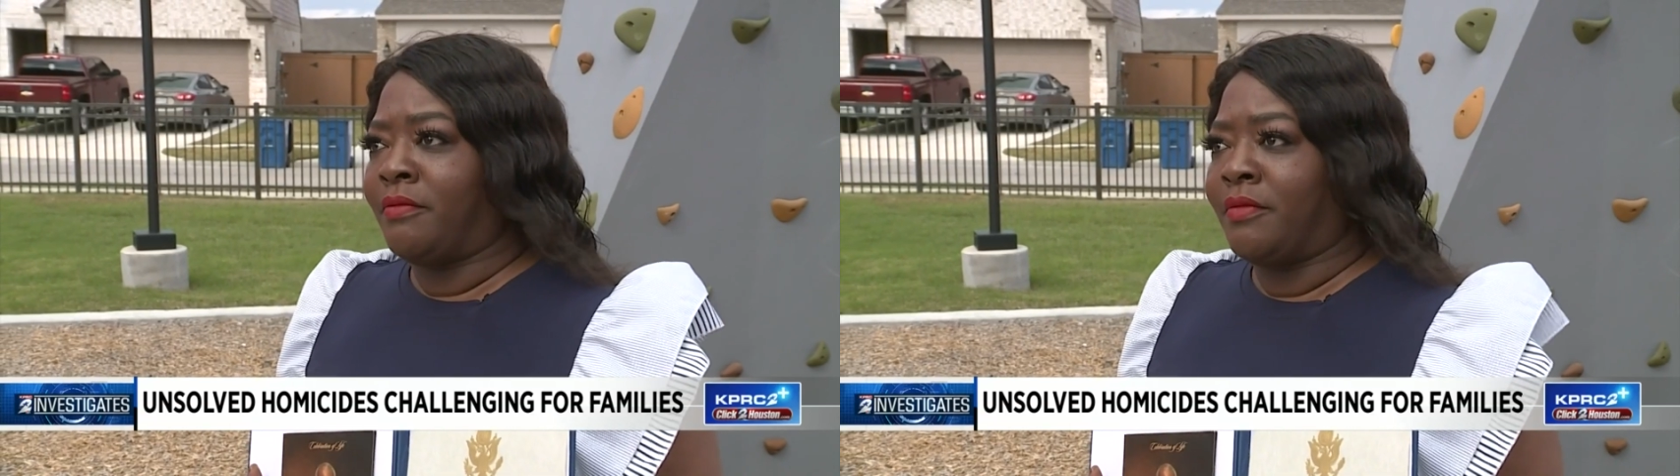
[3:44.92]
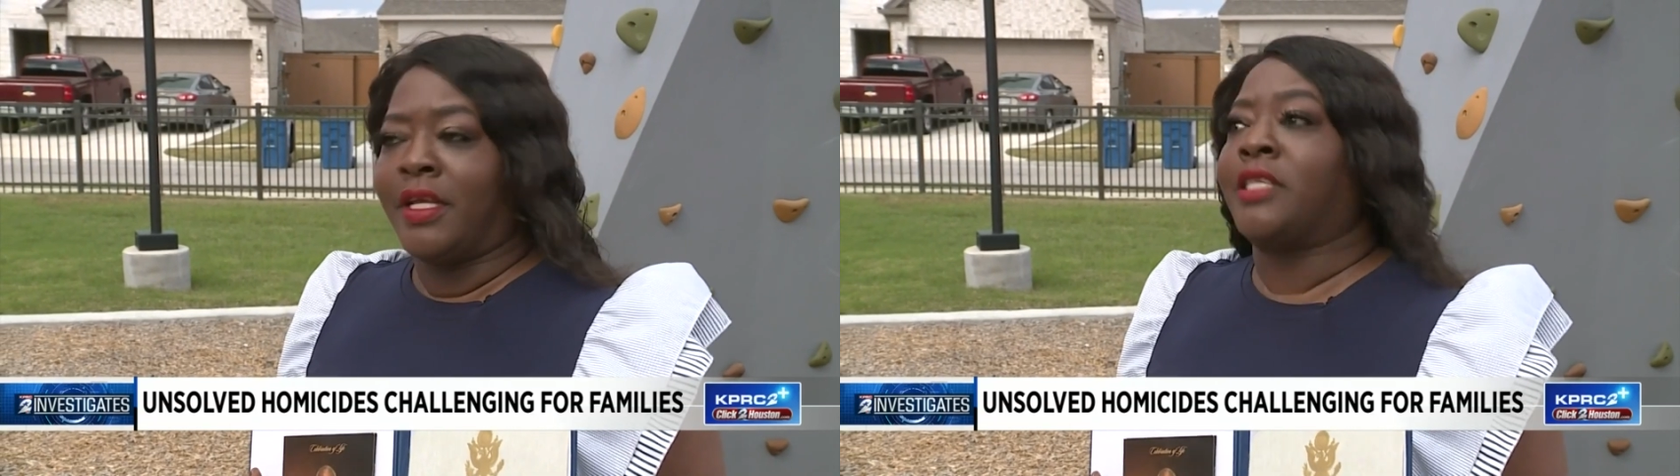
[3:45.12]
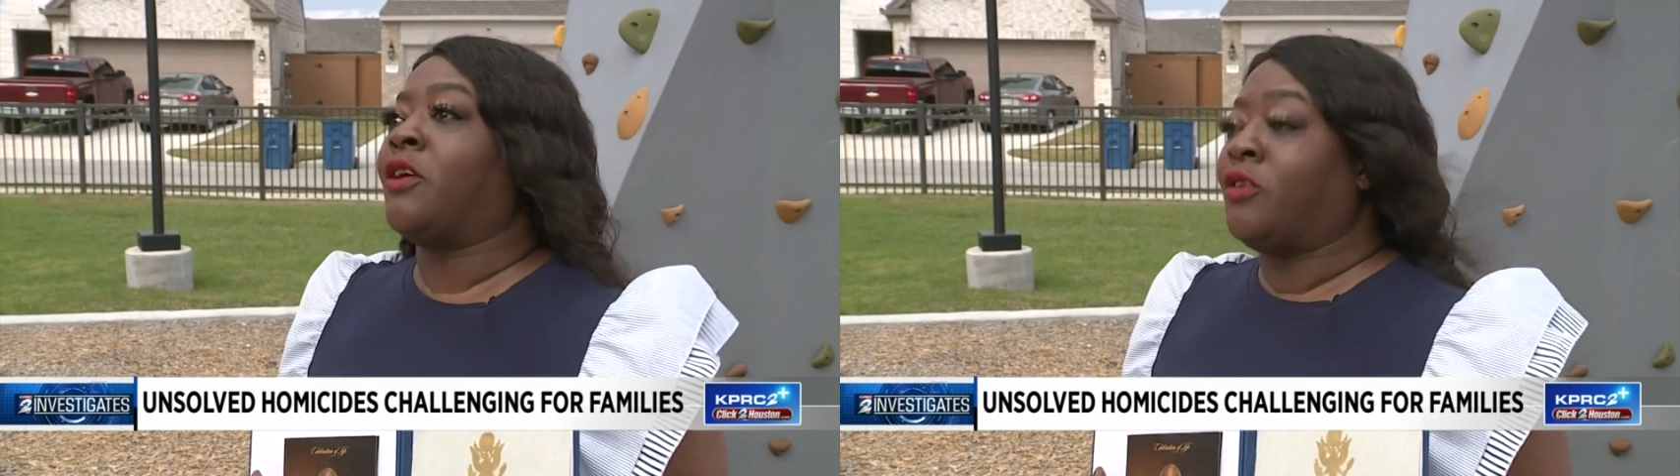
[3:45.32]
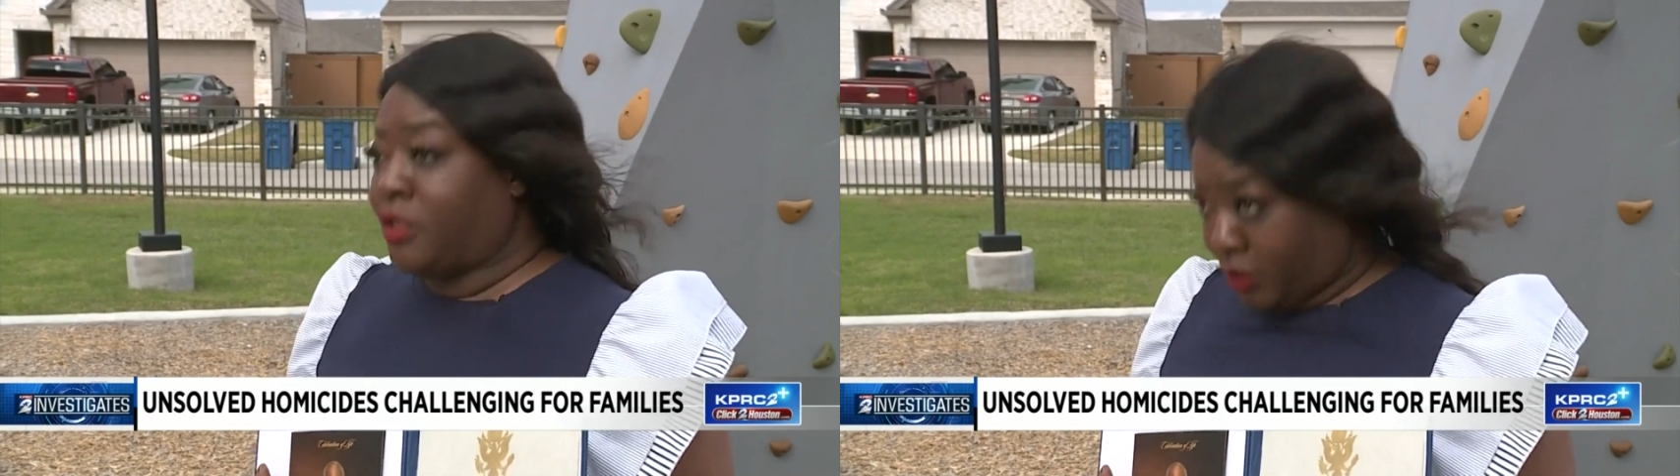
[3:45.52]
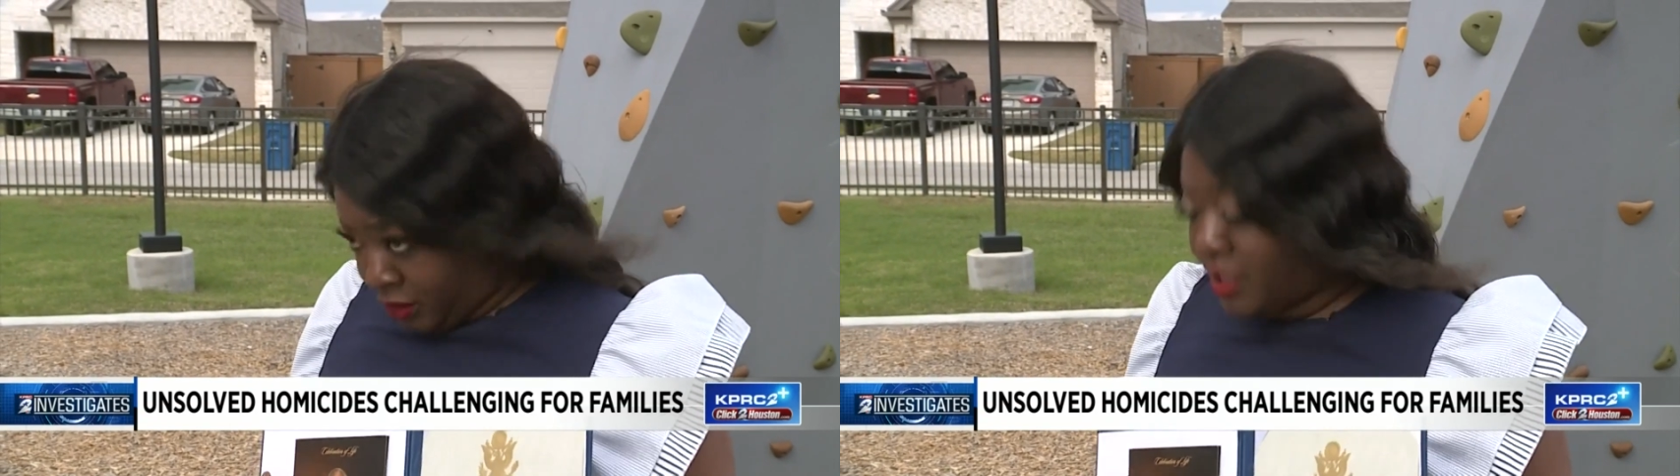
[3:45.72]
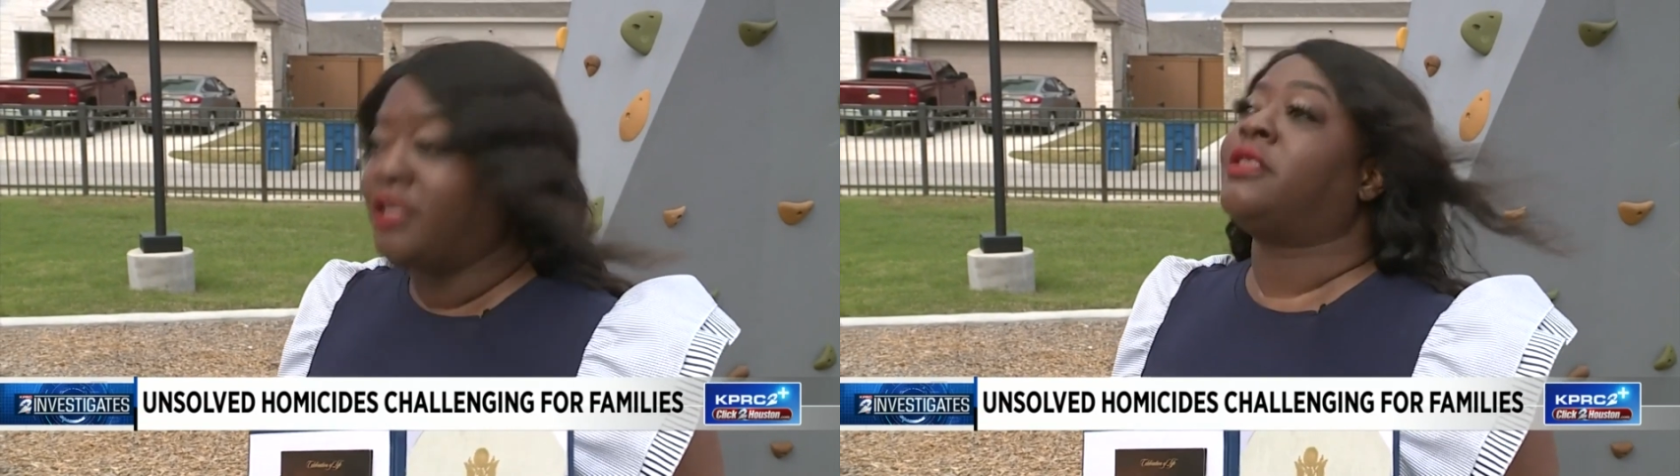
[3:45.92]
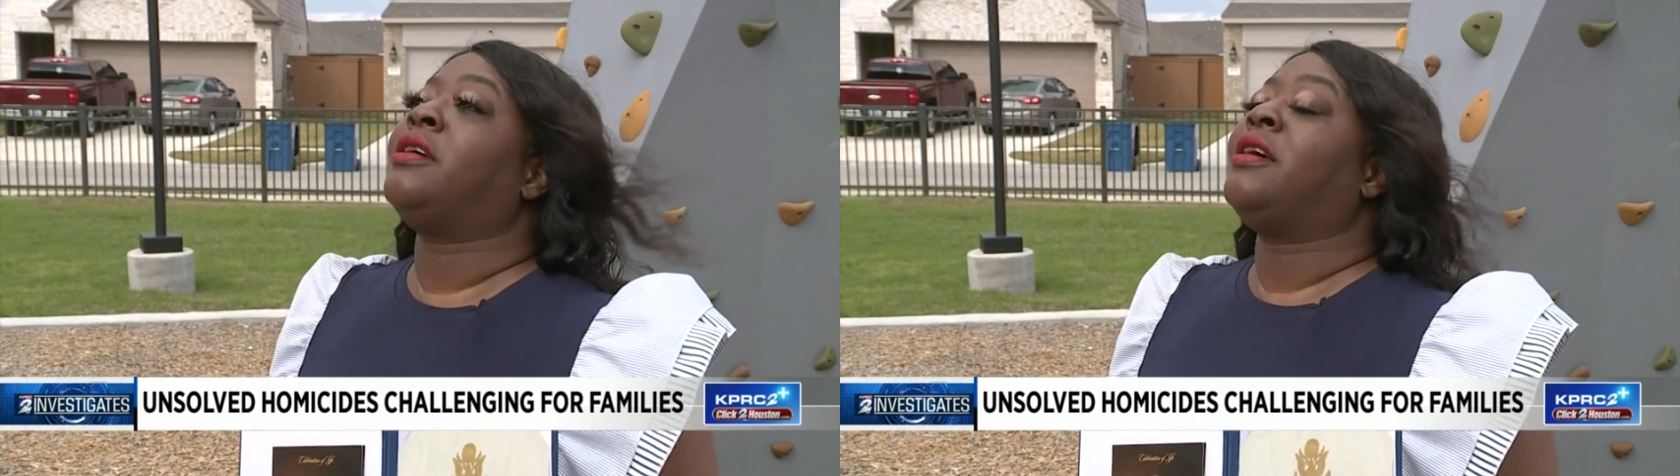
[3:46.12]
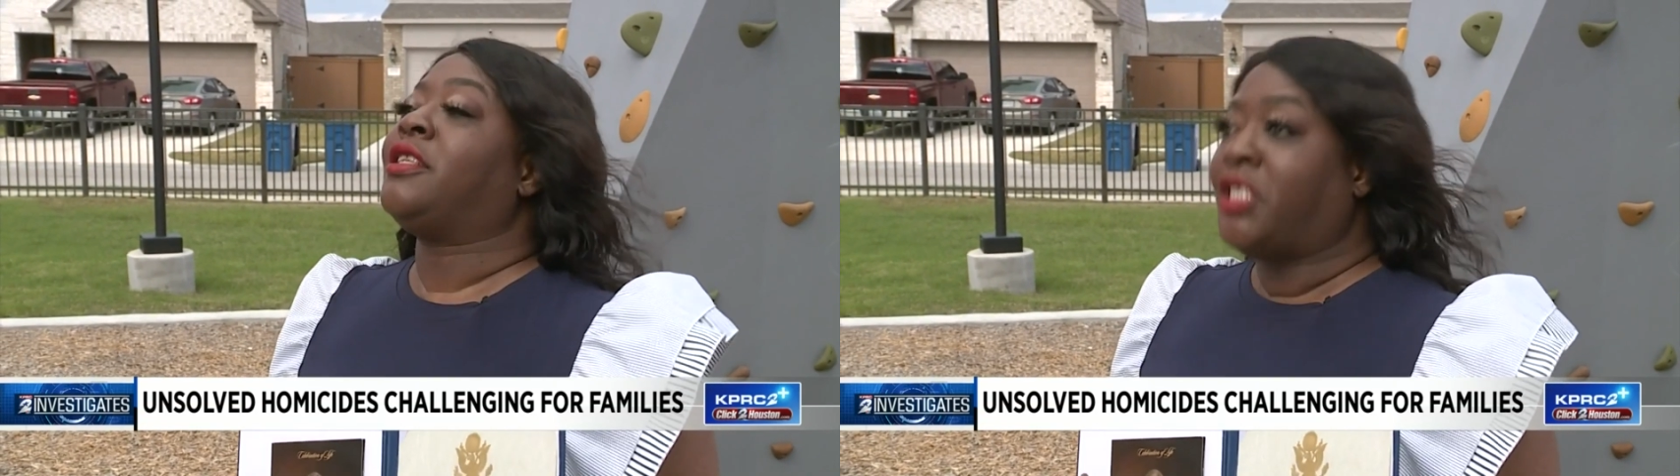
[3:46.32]
that's going to
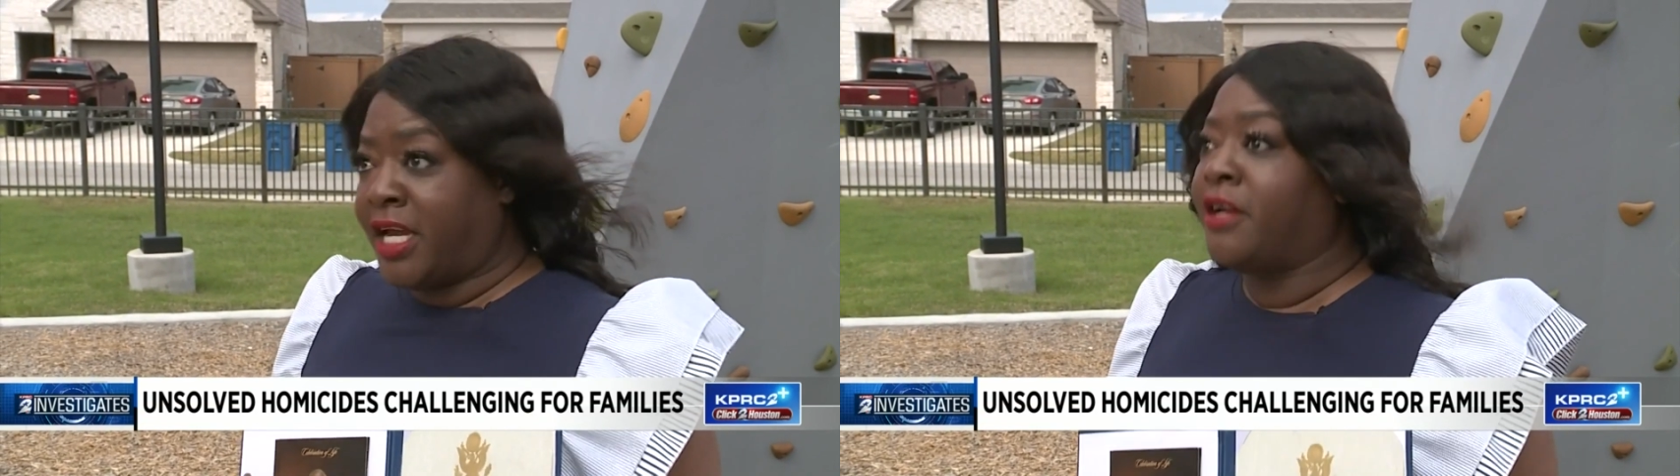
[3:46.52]
continue